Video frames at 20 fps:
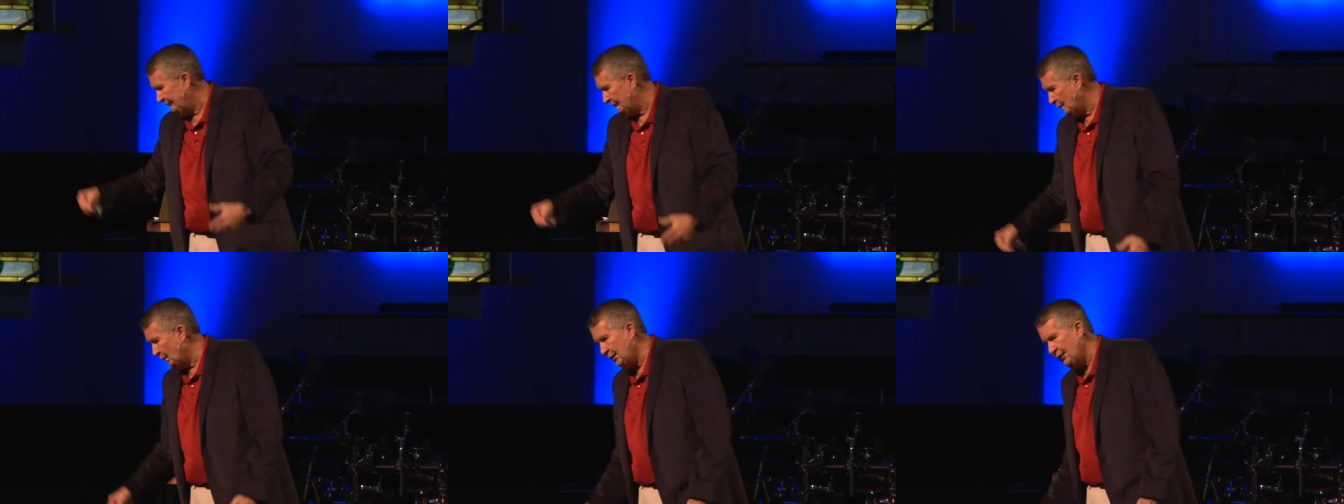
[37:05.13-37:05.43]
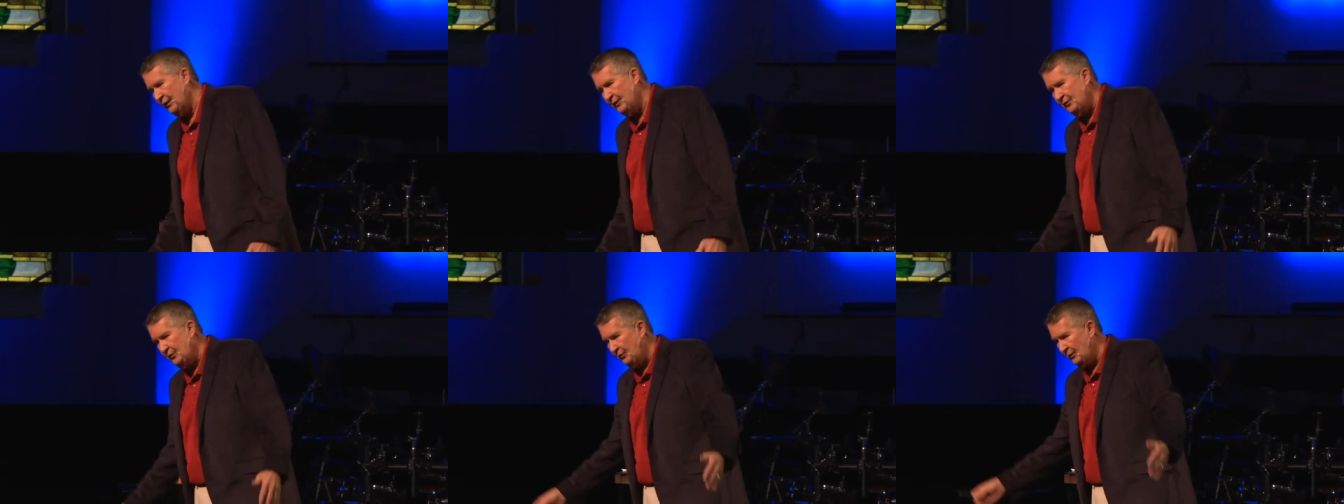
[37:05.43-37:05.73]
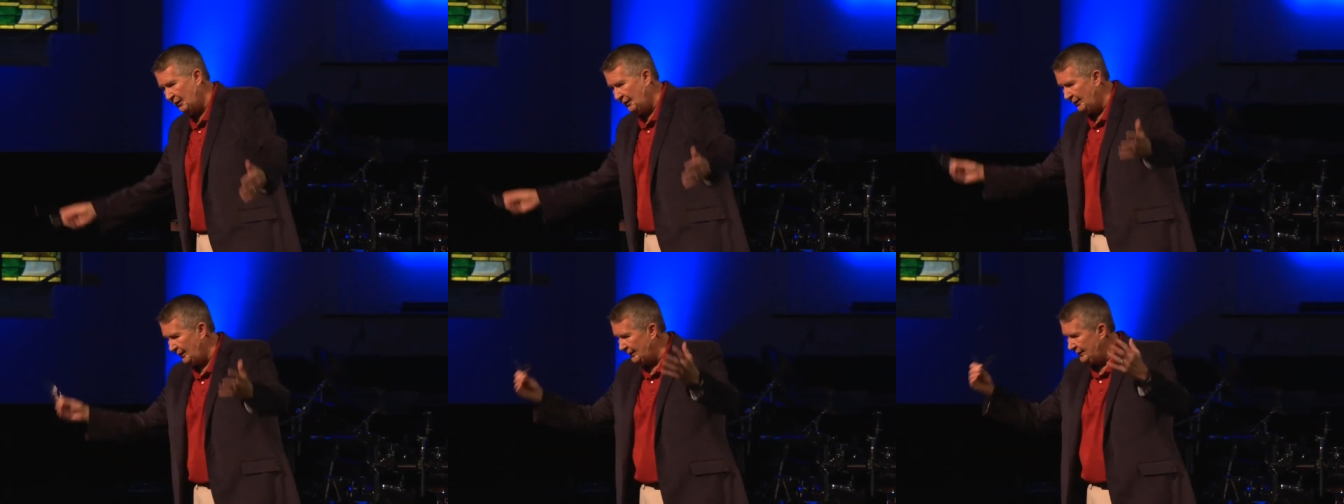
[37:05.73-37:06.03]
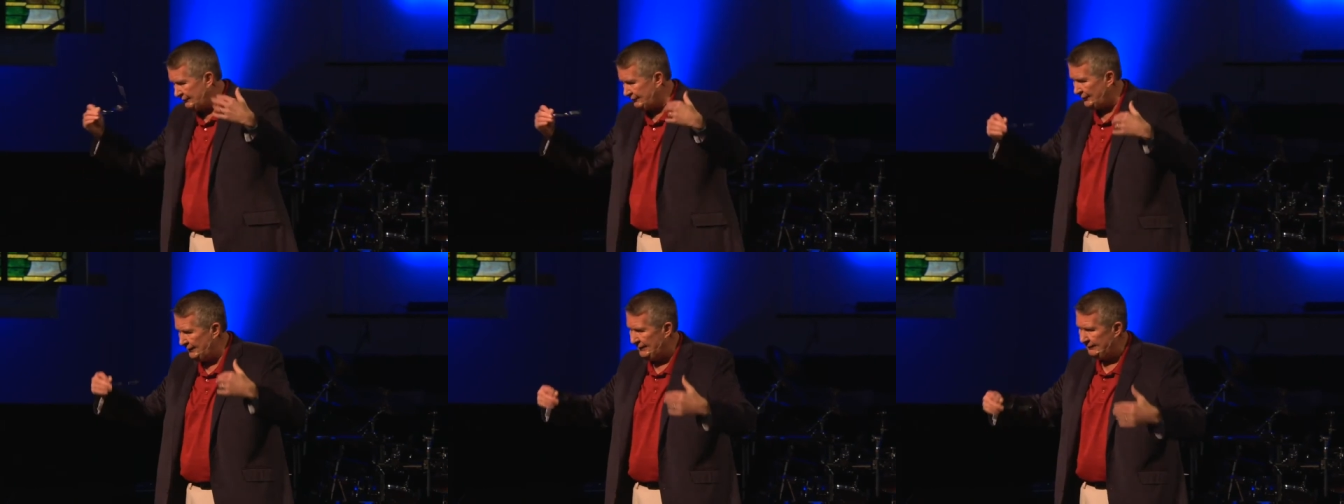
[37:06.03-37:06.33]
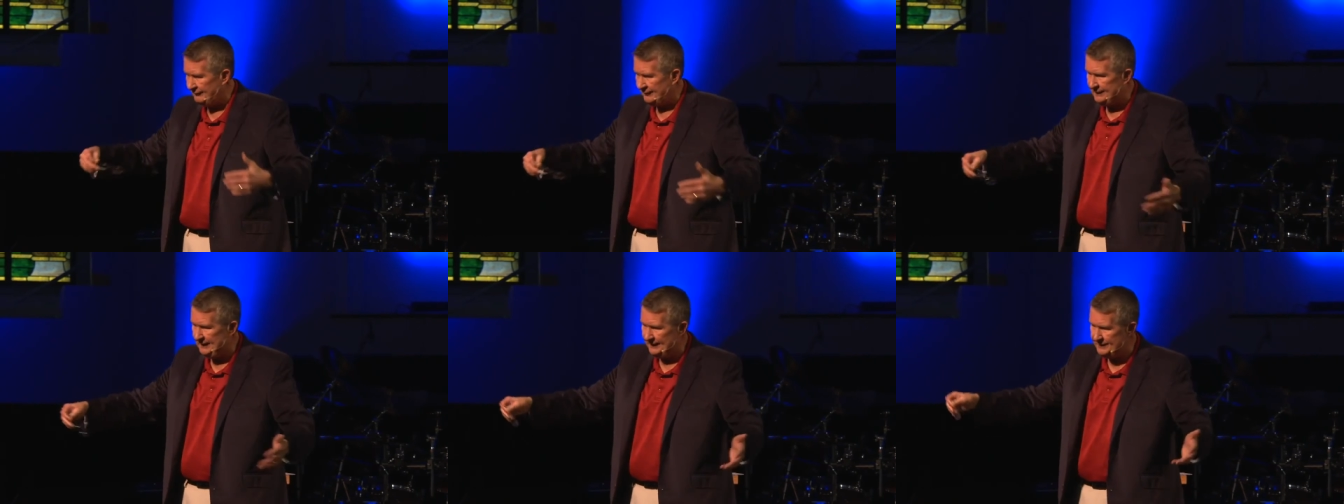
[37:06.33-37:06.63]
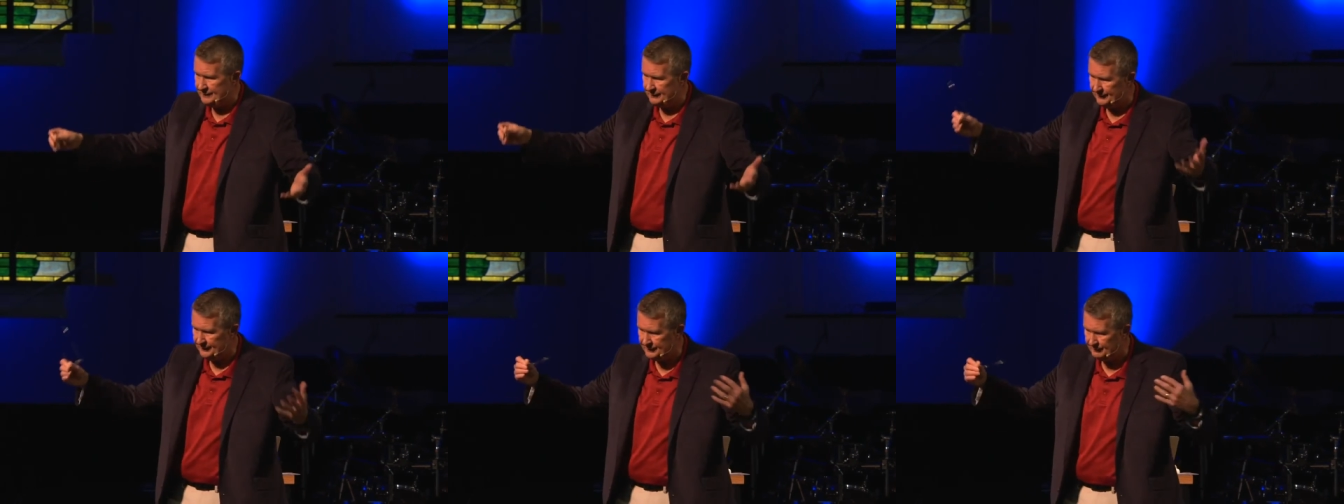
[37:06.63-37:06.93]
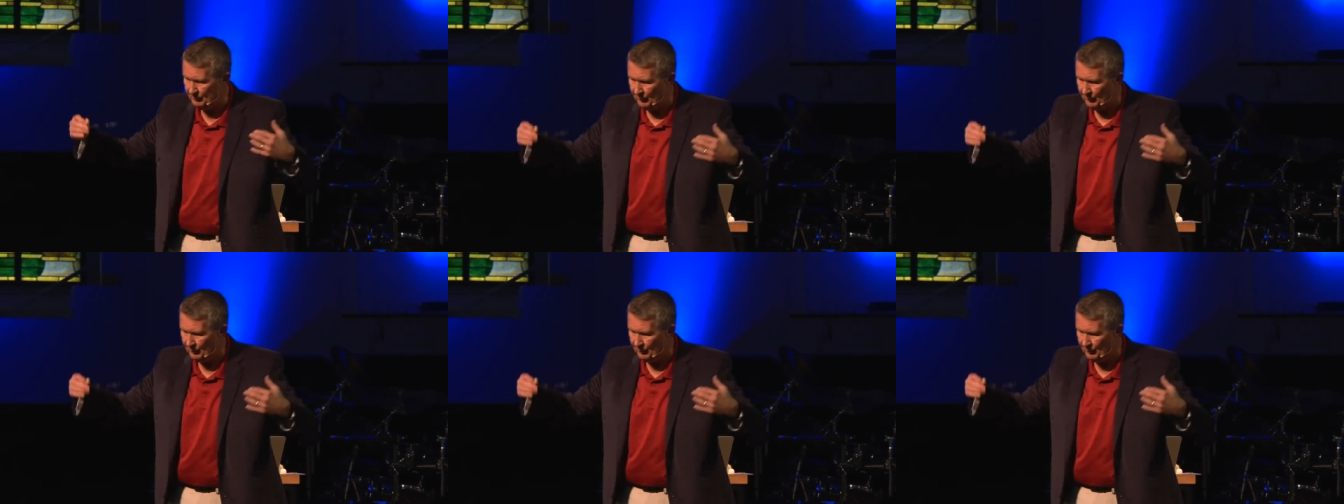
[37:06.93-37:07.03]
We're going to do a little different invitation this